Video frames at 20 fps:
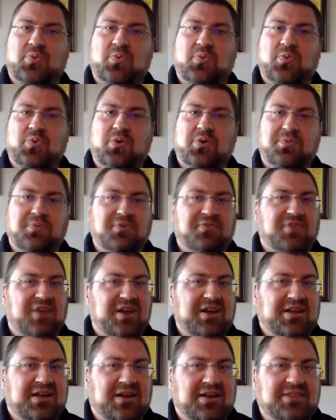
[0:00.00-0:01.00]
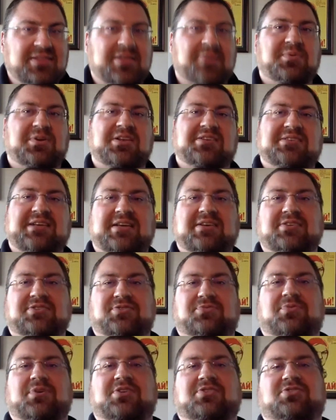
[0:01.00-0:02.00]
we're providing unlimited data
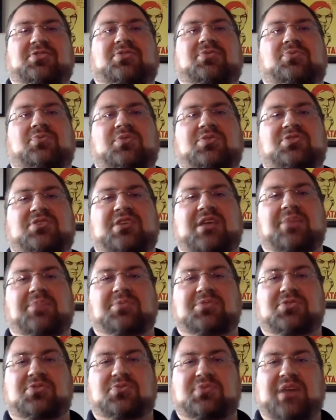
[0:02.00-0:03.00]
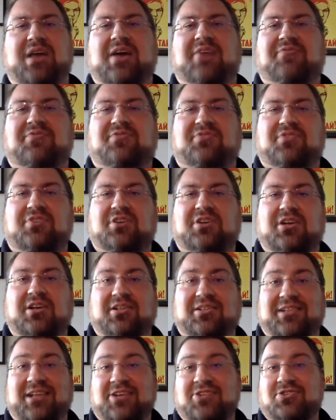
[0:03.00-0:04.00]
duration, which enables you to have
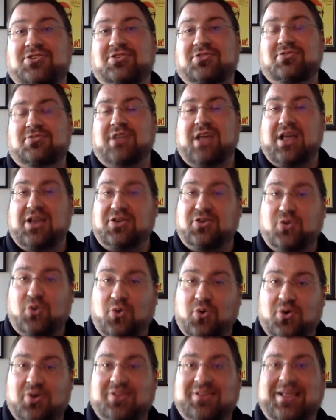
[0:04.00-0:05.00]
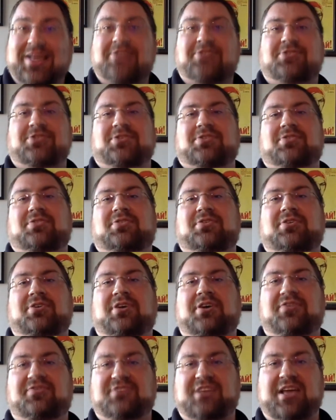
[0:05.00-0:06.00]
collection and correlation
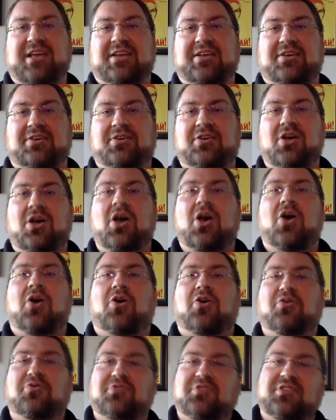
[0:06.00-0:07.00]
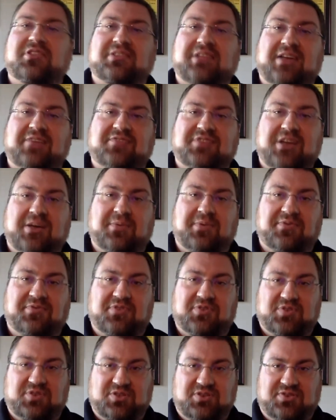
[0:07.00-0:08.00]
of data over the lifetime of
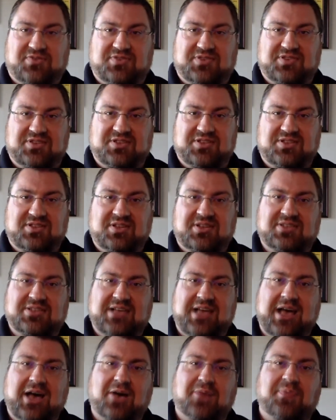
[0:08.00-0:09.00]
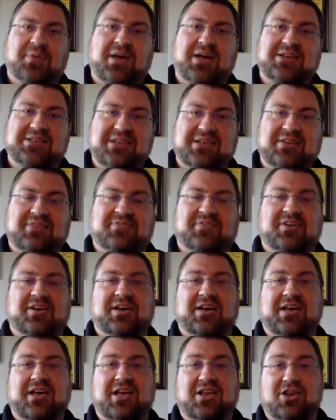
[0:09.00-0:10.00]
your services to help
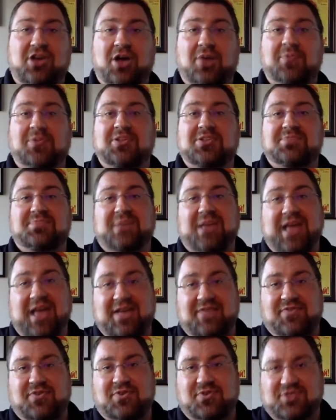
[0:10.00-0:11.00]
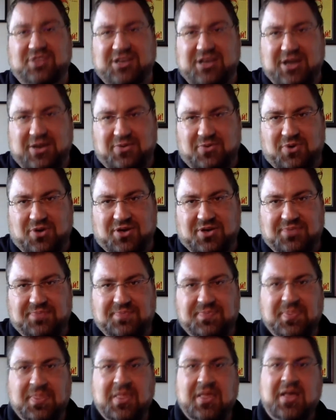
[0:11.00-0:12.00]
identify anomalous behavior in the network.
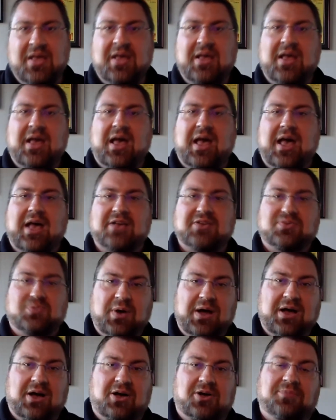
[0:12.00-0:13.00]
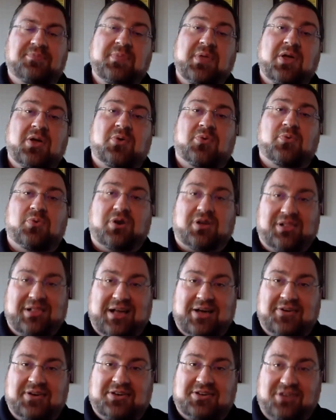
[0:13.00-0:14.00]
As well, we're
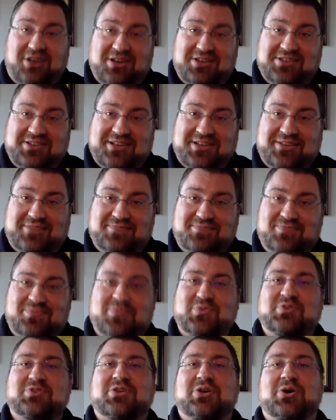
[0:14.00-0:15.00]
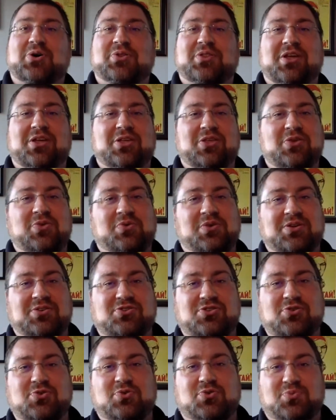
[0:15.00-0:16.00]
cloud agnostic, so that you can
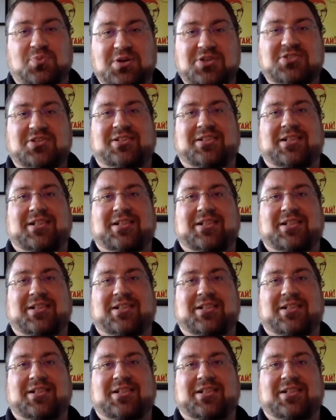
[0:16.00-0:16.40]
choose which